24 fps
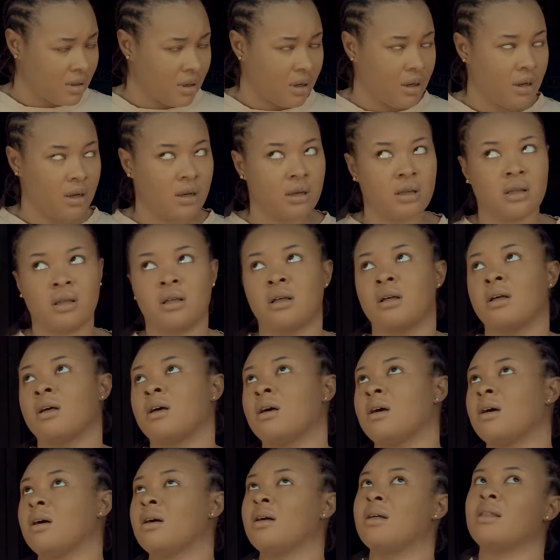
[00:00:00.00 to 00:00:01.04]
Oh,
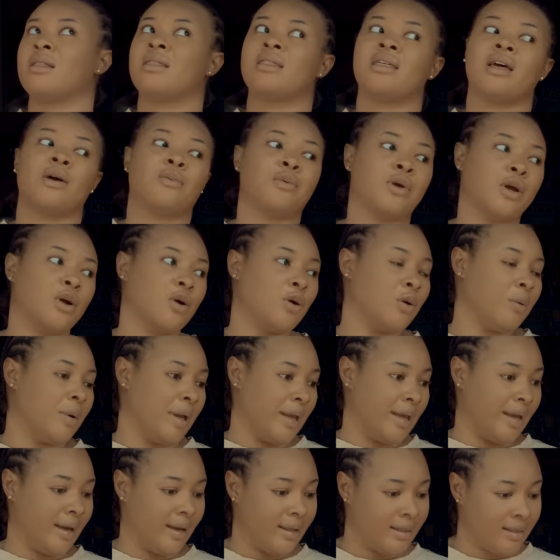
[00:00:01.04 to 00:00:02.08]
there we go
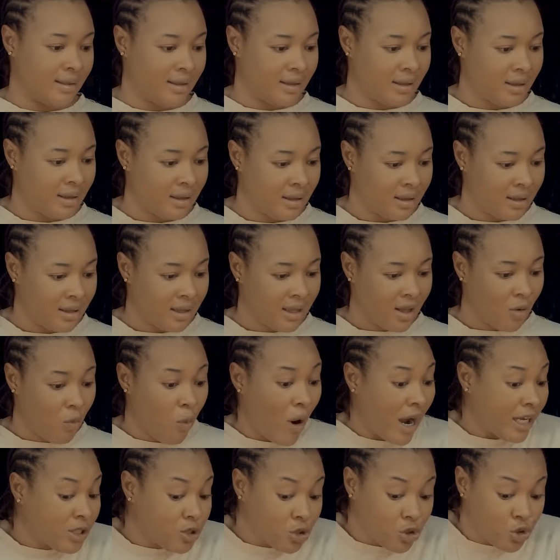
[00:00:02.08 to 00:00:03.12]
again.
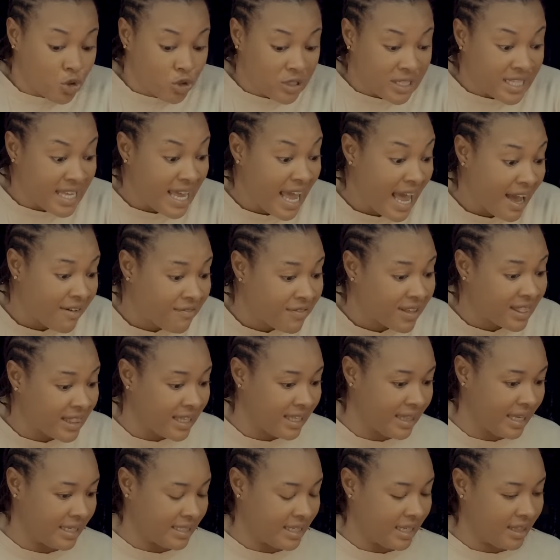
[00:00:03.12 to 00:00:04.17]
Why do you see
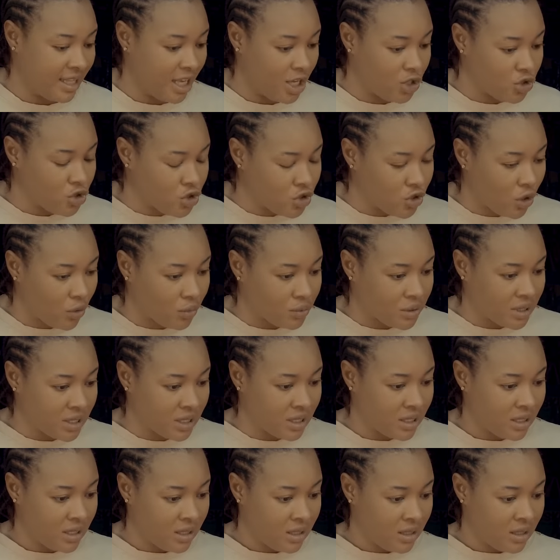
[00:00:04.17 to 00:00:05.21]
everything as an
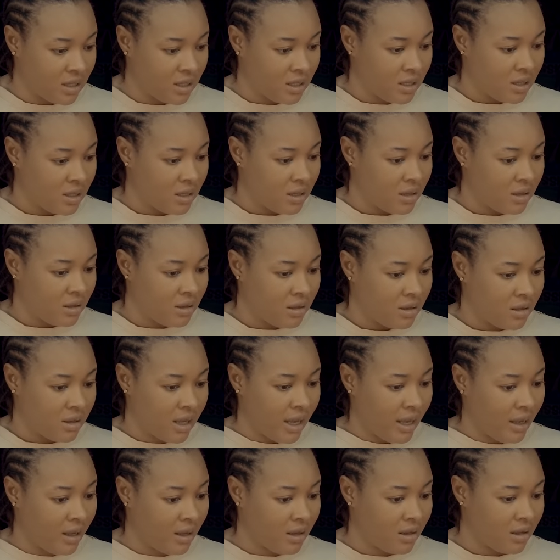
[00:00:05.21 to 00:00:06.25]
insult?
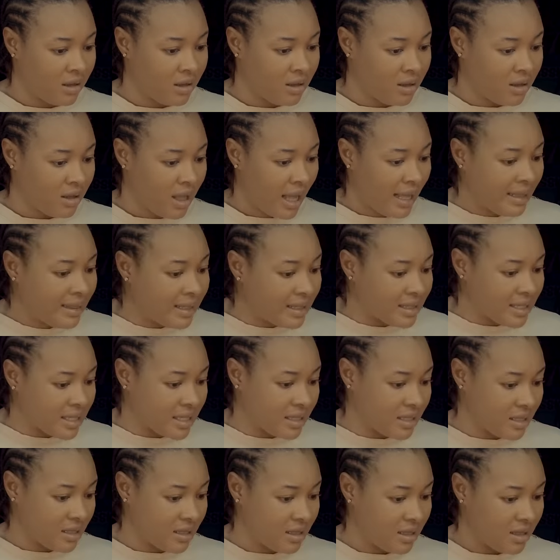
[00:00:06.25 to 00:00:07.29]
Eh?
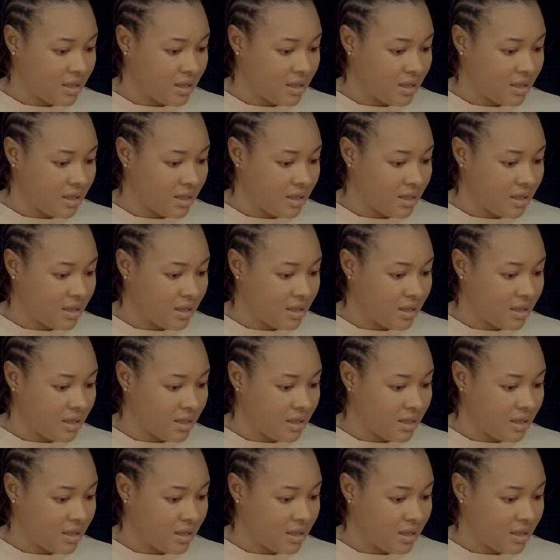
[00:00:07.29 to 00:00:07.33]
Alice!